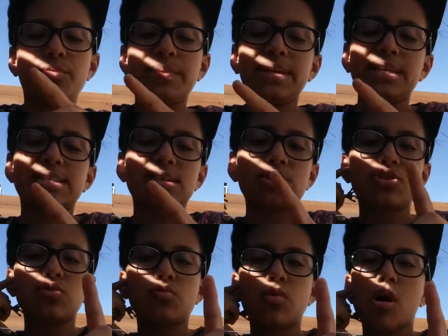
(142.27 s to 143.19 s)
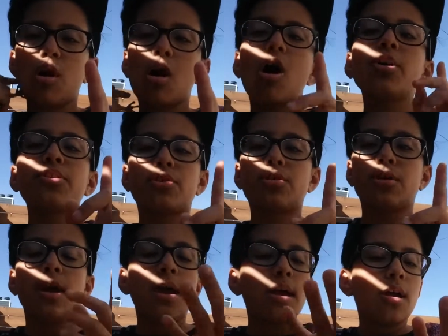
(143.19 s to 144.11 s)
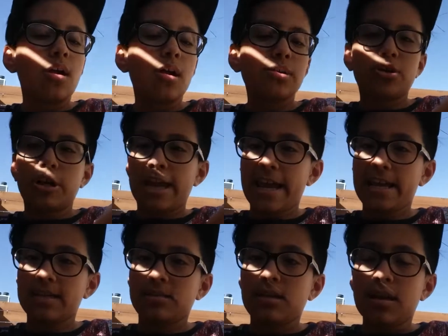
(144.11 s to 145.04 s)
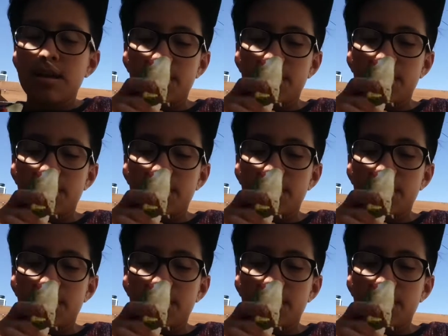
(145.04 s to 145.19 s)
will be easier to crawl on your hand.